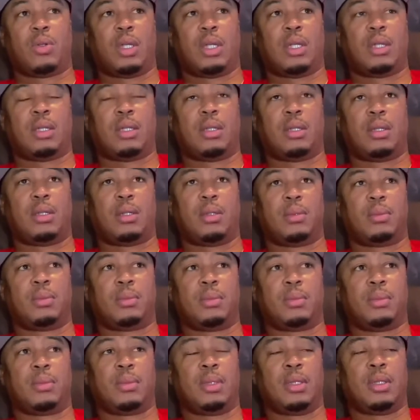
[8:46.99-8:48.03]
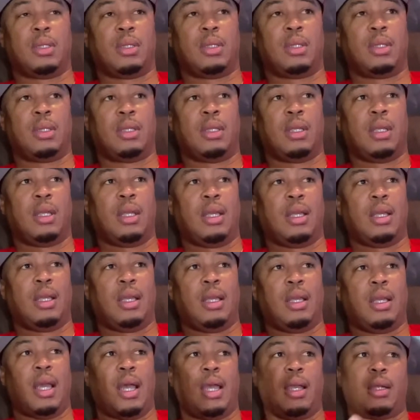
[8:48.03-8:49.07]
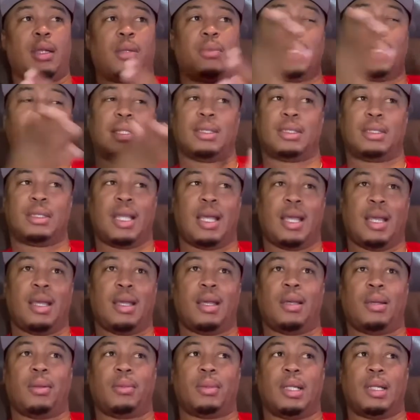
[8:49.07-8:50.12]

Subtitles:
and I ended up getting stabbed,